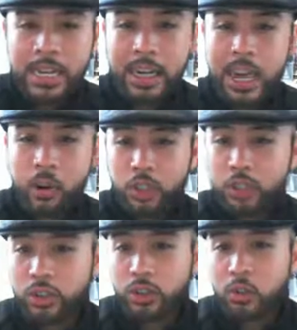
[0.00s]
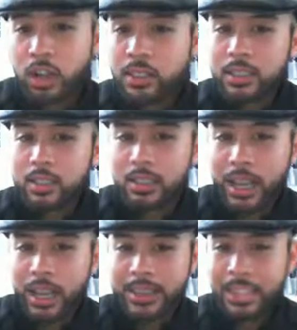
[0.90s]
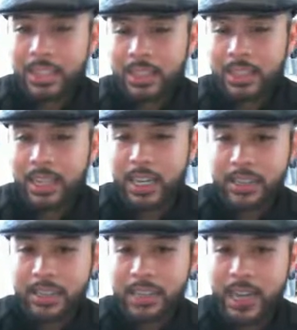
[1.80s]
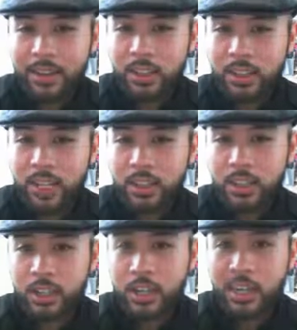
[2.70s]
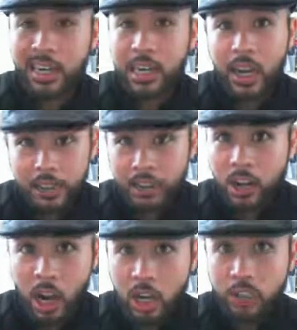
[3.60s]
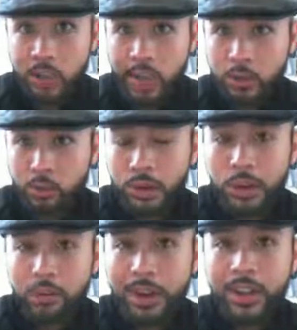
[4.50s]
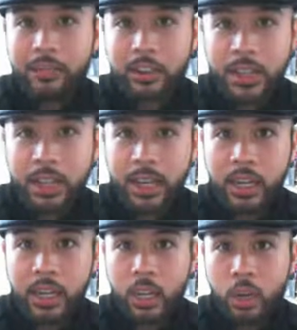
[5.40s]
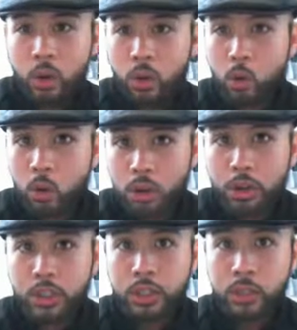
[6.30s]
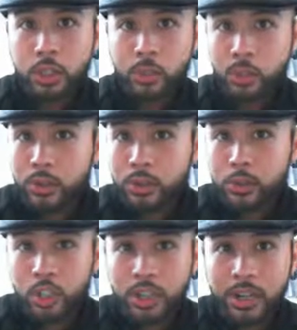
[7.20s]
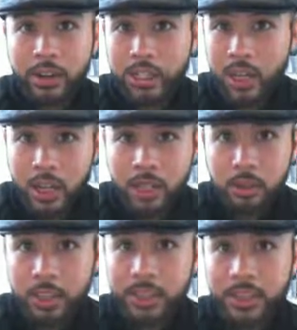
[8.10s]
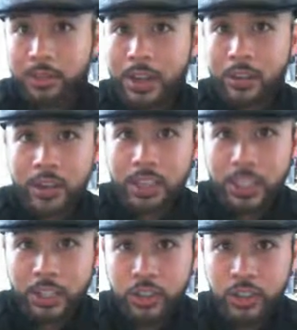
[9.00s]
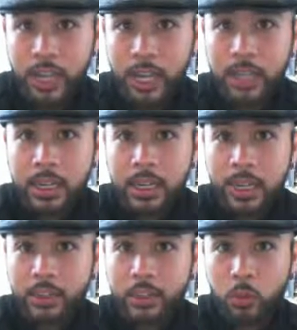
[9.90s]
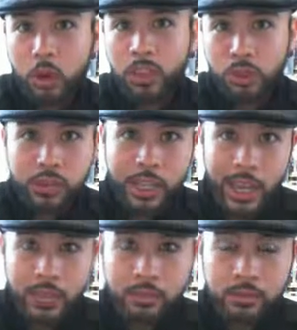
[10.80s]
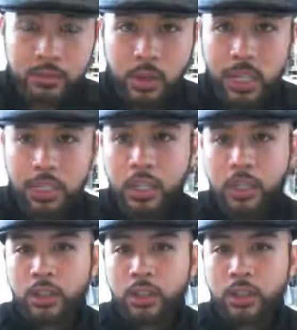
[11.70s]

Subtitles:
Now, what you don't want at the end of the day is to have a seller gut your contract, rewrite everything, or worse, pull some generic document that they found on the internet and they want to use that, right?